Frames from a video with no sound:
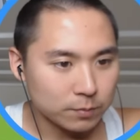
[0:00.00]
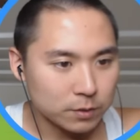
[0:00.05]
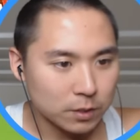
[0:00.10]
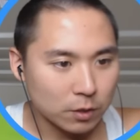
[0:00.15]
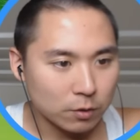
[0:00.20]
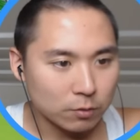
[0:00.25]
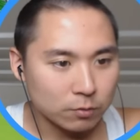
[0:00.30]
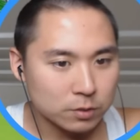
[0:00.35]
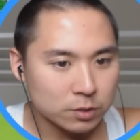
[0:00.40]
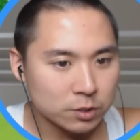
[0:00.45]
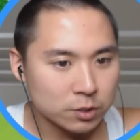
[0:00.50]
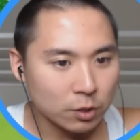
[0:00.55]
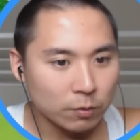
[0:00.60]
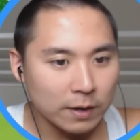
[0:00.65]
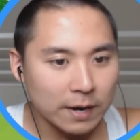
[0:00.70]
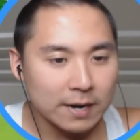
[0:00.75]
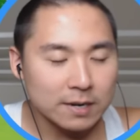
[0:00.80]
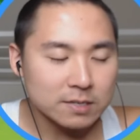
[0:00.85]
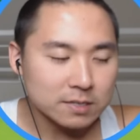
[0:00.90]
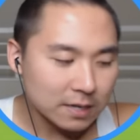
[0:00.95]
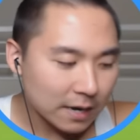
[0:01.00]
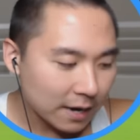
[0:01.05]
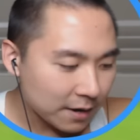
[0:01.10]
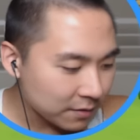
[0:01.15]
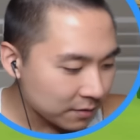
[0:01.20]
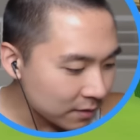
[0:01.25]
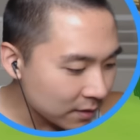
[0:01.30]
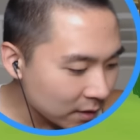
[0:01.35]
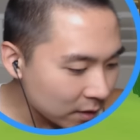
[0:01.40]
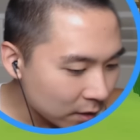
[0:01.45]
up don't. So guys, I
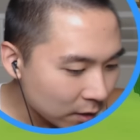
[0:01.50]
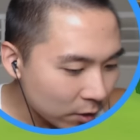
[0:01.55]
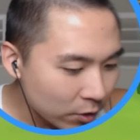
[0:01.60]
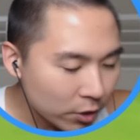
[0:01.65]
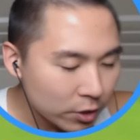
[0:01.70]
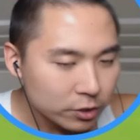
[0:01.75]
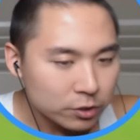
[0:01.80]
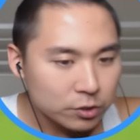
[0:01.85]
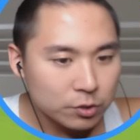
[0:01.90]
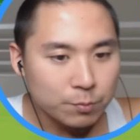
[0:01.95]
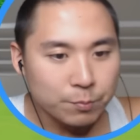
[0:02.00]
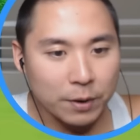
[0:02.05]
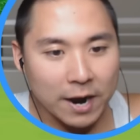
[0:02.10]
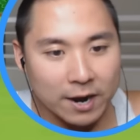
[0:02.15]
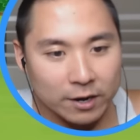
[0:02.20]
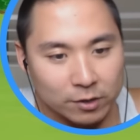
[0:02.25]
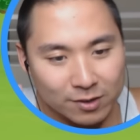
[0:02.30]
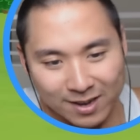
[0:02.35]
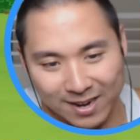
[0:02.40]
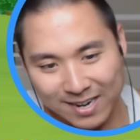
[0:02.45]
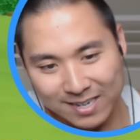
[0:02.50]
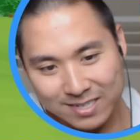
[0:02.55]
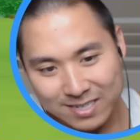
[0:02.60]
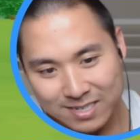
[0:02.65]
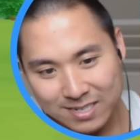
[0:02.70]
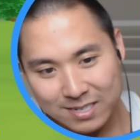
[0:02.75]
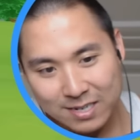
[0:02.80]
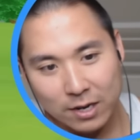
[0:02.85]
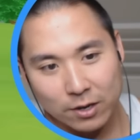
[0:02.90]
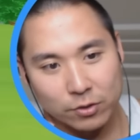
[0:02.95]
think to bond you guys
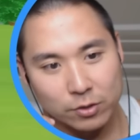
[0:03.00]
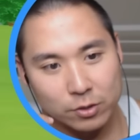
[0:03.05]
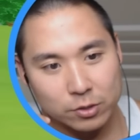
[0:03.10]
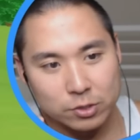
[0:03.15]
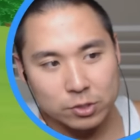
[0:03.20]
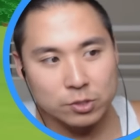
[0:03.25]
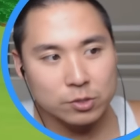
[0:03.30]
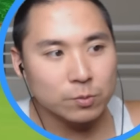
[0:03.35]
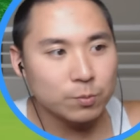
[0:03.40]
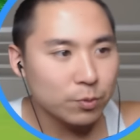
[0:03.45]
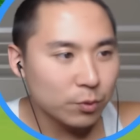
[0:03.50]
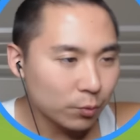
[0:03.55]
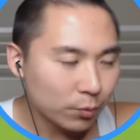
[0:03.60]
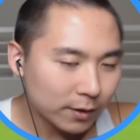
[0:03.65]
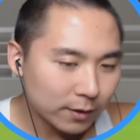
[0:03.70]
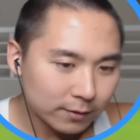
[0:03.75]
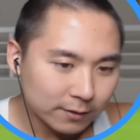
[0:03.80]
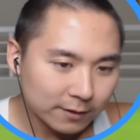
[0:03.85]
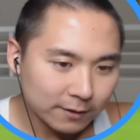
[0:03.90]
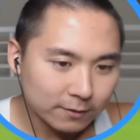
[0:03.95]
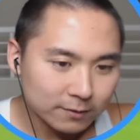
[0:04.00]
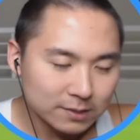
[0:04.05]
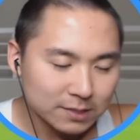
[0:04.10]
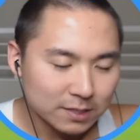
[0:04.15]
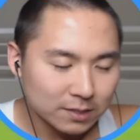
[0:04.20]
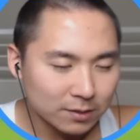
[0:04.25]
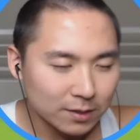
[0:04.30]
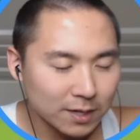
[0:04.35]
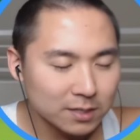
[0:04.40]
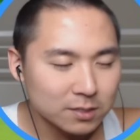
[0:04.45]
together super well and
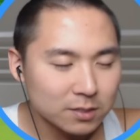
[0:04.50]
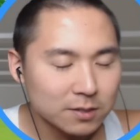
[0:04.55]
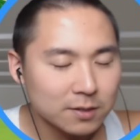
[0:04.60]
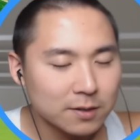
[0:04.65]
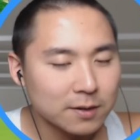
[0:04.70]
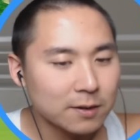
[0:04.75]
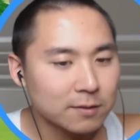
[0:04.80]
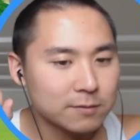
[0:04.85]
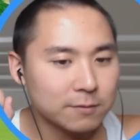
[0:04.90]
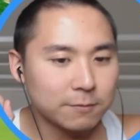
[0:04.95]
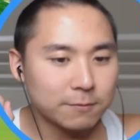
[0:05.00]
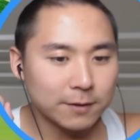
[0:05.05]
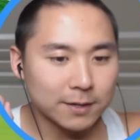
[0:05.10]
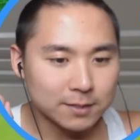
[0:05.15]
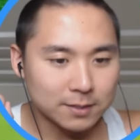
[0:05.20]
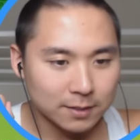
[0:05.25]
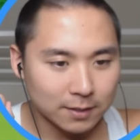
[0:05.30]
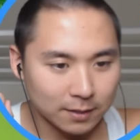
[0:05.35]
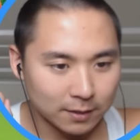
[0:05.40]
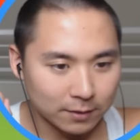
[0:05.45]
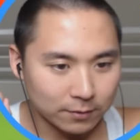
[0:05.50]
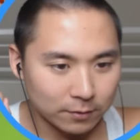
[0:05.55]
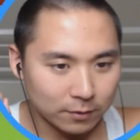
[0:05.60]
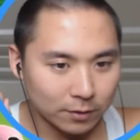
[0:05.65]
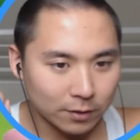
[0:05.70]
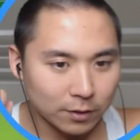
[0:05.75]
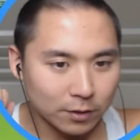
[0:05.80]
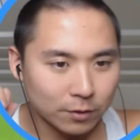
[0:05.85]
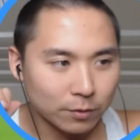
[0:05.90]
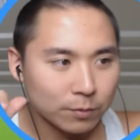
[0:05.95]
everything, you guys are gonna have to fight together.
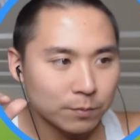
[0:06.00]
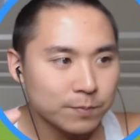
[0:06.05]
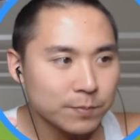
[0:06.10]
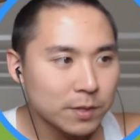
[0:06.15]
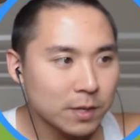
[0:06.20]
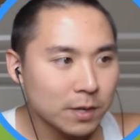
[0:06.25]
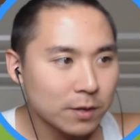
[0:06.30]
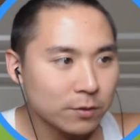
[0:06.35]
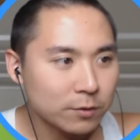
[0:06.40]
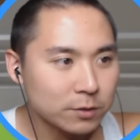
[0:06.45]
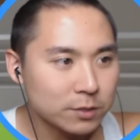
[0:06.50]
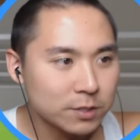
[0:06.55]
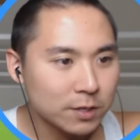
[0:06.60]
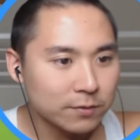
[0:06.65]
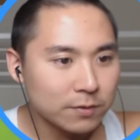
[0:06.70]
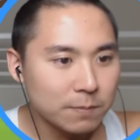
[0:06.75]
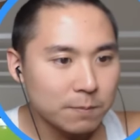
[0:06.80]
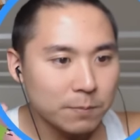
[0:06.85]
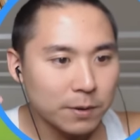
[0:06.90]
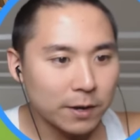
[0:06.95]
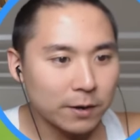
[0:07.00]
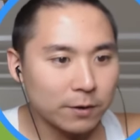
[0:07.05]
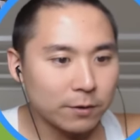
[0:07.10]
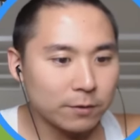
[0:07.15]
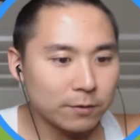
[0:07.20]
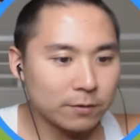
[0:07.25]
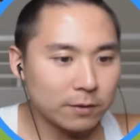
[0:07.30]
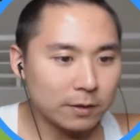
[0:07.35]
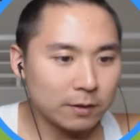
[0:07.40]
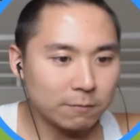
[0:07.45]
You know, there's nothing
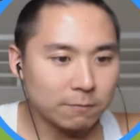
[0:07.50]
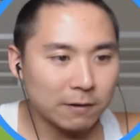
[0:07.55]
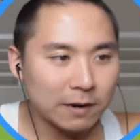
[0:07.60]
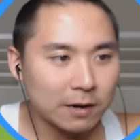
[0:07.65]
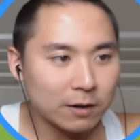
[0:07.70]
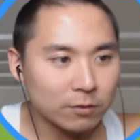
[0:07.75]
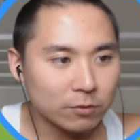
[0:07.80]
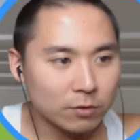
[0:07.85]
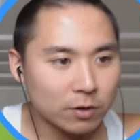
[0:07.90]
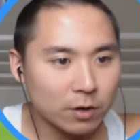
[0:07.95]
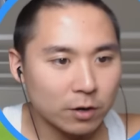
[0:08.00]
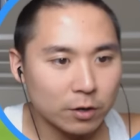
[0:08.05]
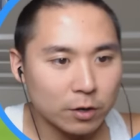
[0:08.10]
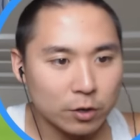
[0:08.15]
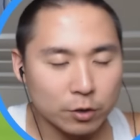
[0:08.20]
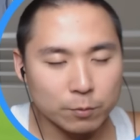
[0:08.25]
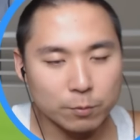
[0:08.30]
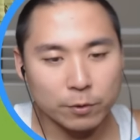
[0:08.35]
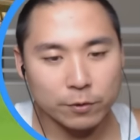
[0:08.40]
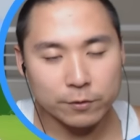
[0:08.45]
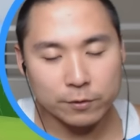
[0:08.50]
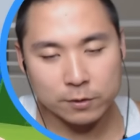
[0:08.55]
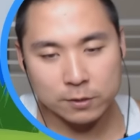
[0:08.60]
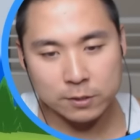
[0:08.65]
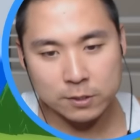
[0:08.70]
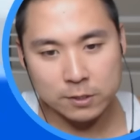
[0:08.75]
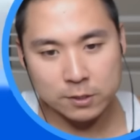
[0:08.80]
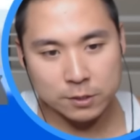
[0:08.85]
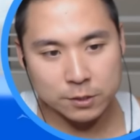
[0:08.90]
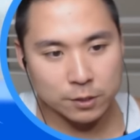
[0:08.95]
better than fighting along your brother and
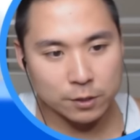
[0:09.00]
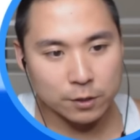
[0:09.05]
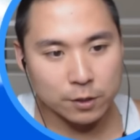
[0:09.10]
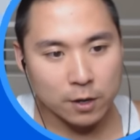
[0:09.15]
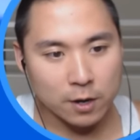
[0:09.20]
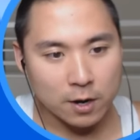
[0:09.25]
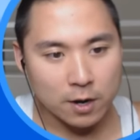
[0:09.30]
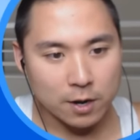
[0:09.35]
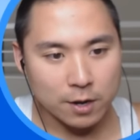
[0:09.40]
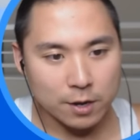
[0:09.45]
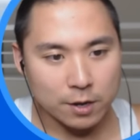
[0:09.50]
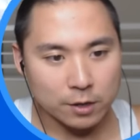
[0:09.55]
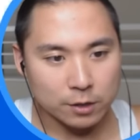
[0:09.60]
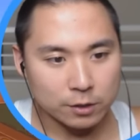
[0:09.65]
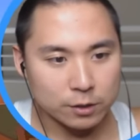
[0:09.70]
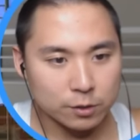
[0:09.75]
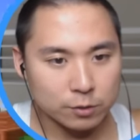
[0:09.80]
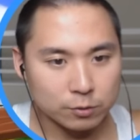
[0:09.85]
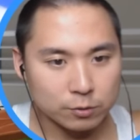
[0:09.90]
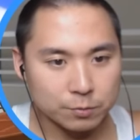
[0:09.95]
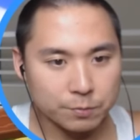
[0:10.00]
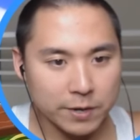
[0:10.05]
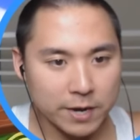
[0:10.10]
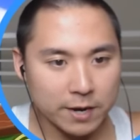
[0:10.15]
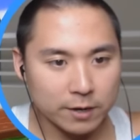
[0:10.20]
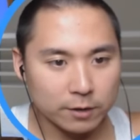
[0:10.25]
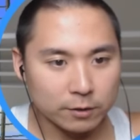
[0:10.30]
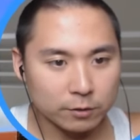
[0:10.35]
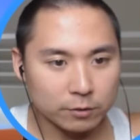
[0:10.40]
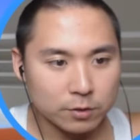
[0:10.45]
sister in a huge
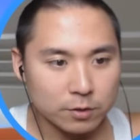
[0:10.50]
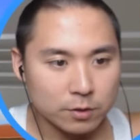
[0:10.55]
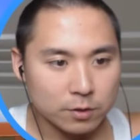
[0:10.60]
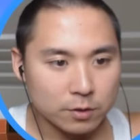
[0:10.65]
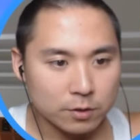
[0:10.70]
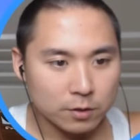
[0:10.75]
battle